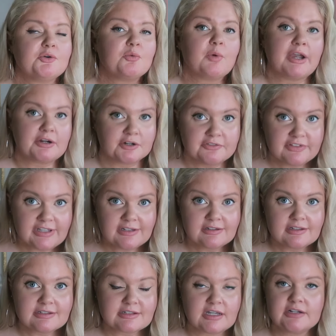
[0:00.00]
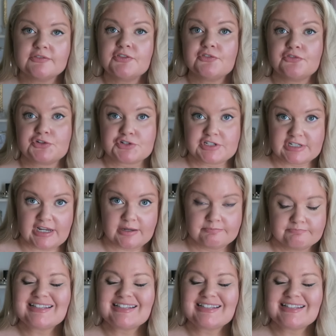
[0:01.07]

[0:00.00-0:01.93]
aware of it is kind of the first step.